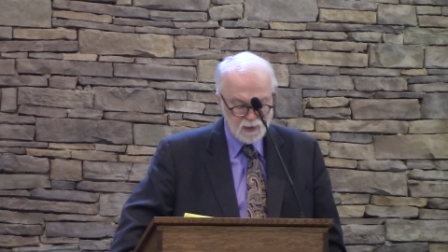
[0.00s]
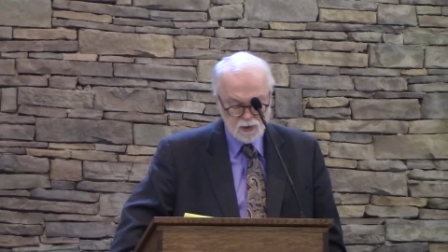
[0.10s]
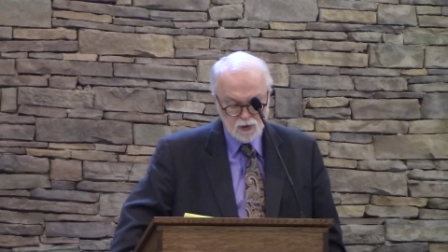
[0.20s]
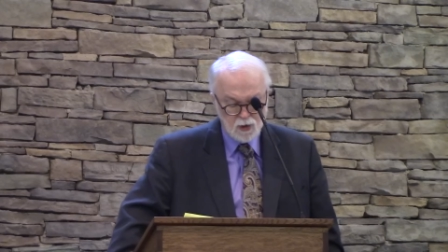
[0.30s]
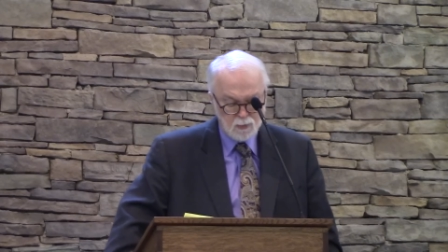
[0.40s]

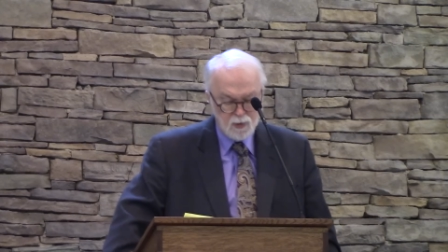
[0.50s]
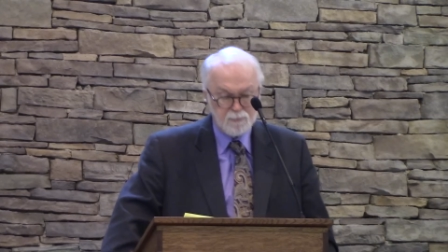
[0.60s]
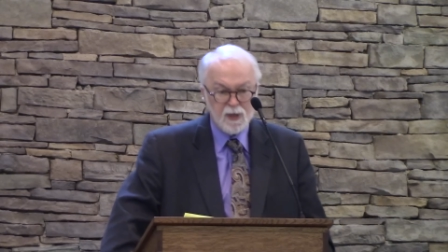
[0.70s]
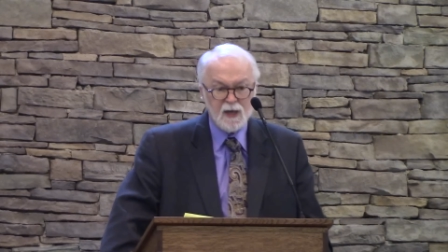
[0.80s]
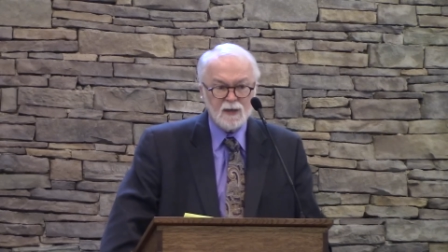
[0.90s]
This term
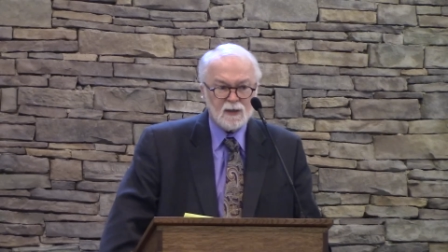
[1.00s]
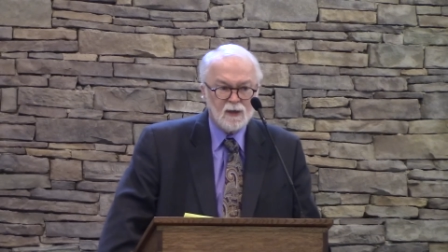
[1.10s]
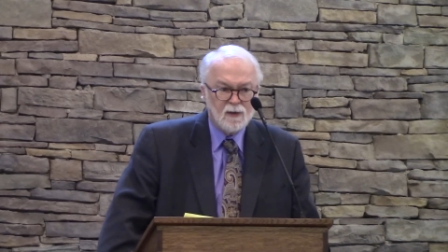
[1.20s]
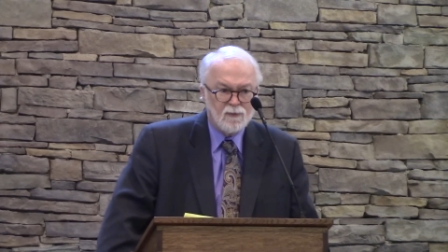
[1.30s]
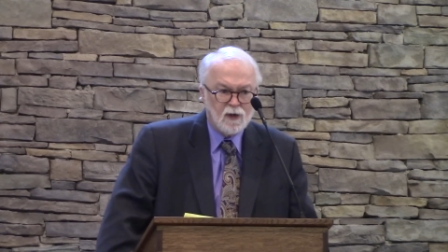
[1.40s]
repent
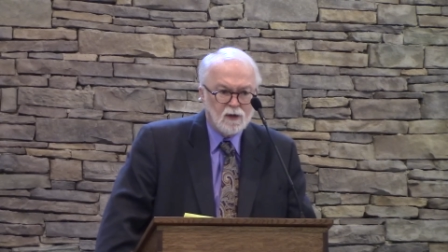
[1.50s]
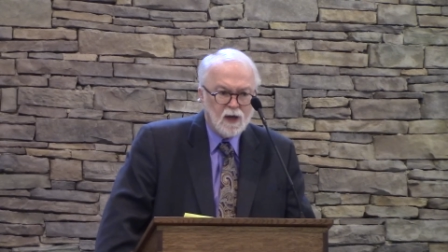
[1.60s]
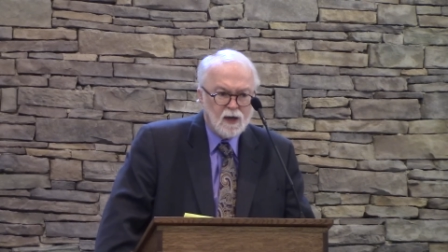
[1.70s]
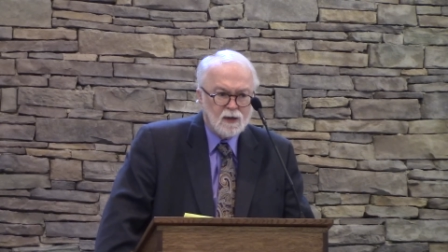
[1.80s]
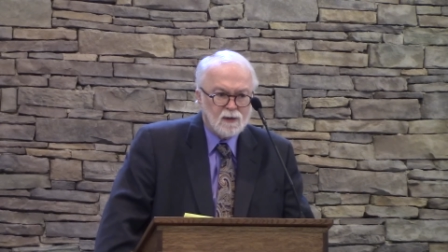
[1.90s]
in the
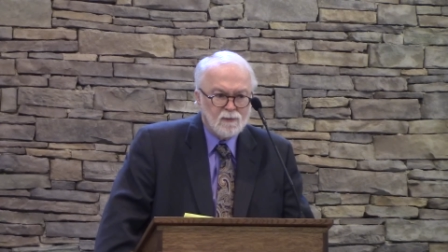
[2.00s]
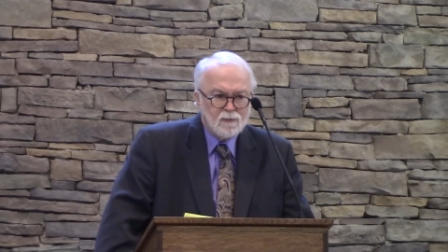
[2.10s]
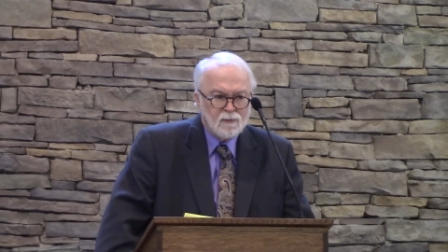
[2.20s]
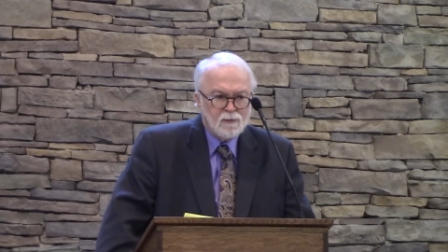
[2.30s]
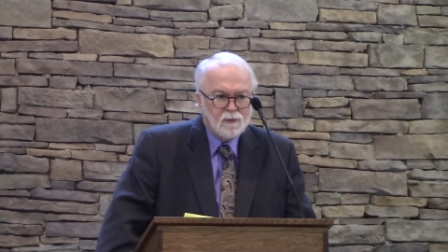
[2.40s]

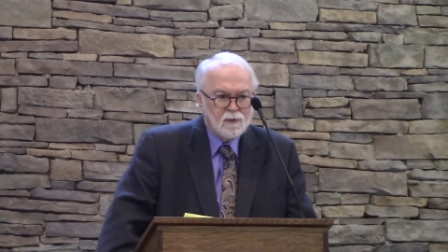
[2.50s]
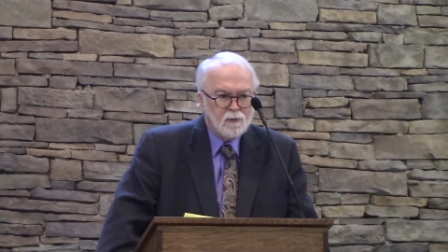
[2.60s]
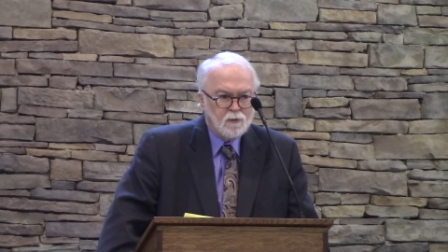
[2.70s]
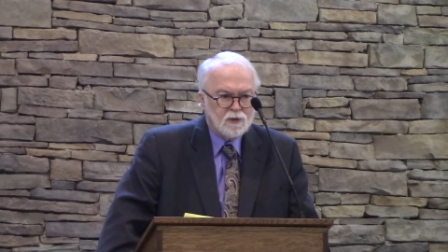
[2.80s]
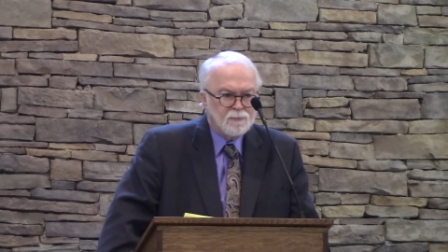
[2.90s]
Vulgate
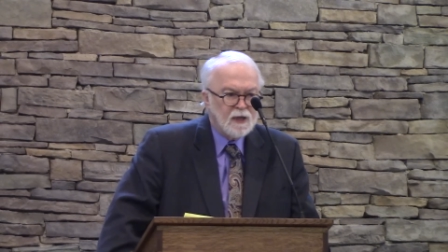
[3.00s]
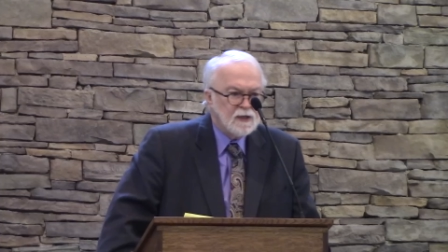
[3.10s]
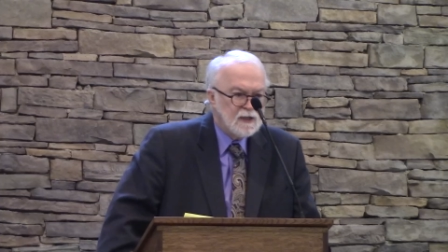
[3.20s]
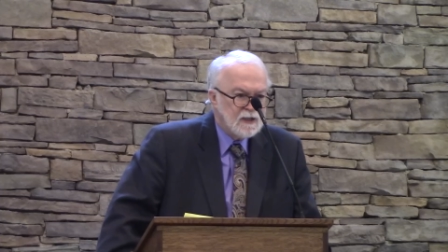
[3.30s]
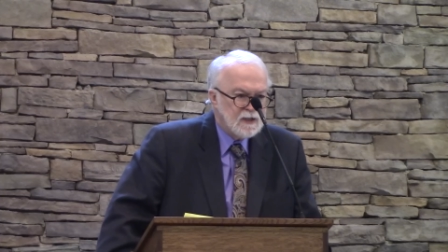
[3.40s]
was
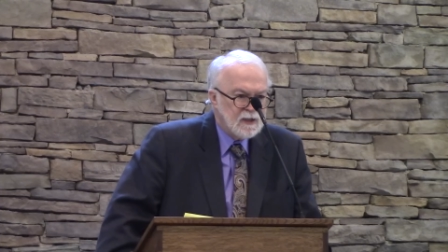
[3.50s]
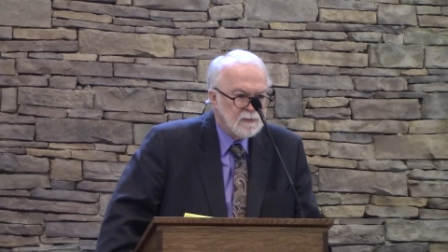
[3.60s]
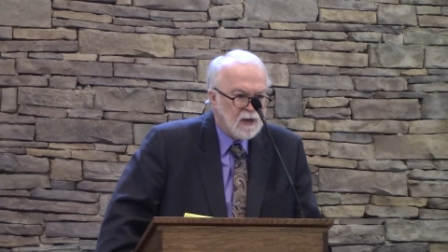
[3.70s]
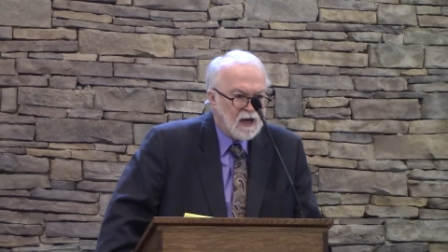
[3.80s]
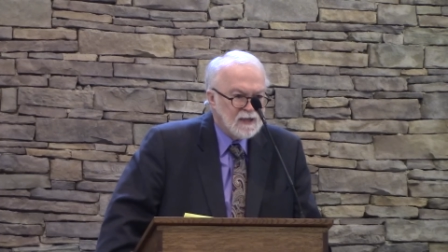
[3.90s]

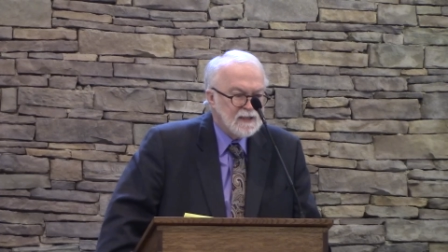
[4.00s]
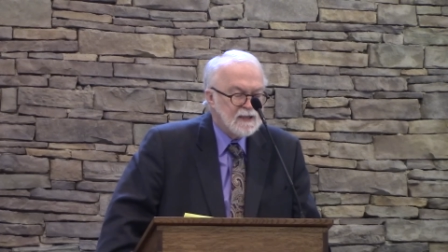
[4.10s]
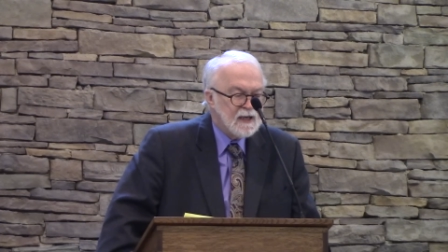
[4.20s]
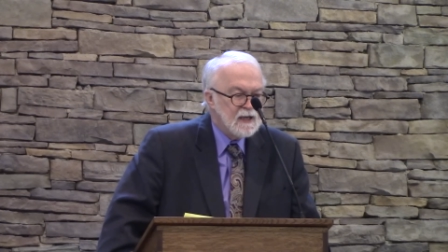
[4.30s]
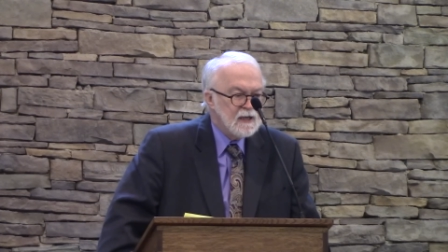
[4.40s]
penitentiam
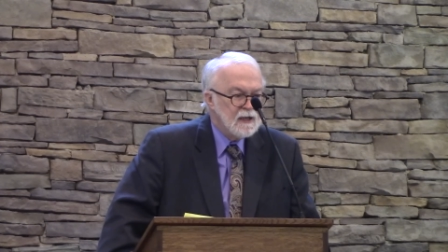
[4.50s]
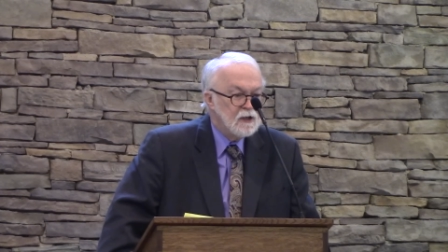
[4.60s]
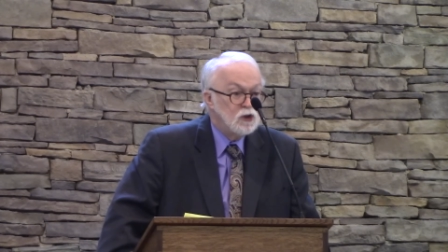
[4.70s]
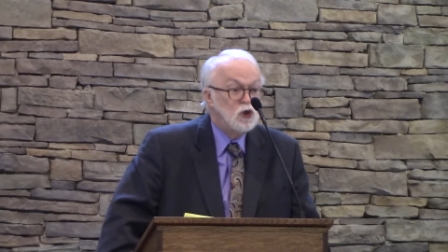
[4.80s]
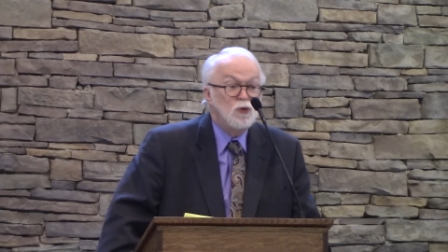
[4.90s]

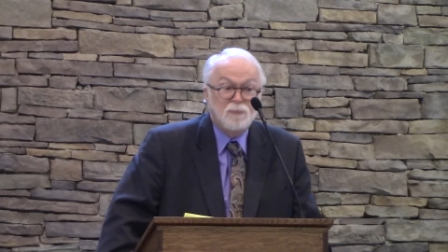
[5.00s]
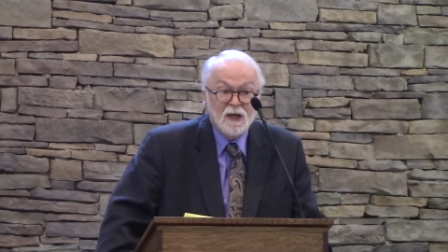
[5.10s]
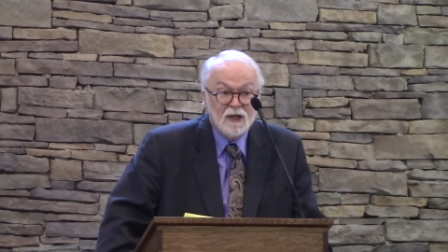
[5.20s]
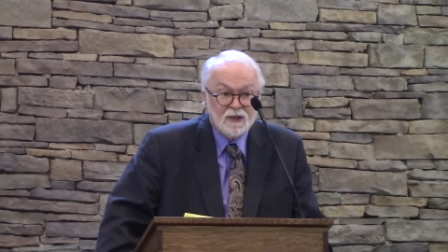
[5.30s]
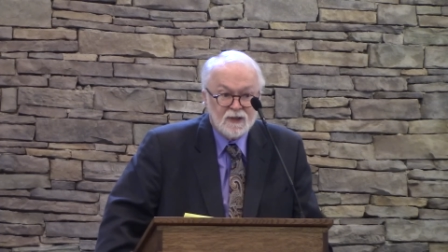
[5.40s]
agite, do
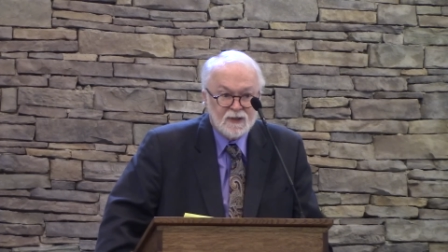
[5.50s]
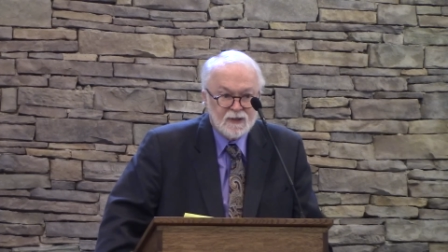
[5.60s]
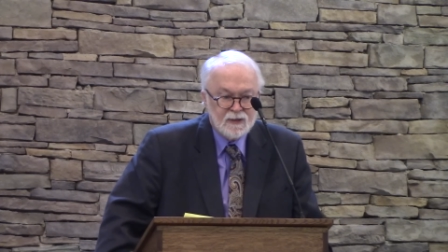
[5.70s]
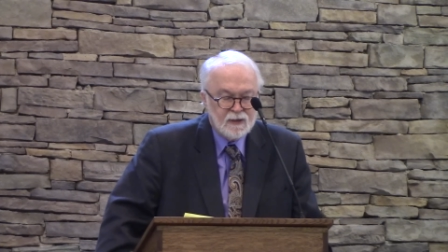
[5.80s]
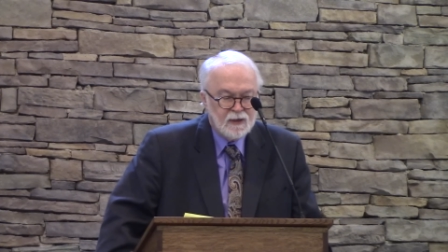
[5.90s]

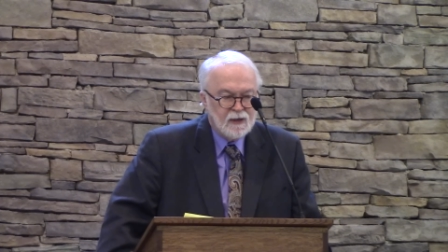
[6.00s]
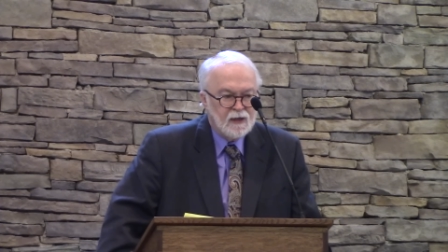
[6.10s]
penance.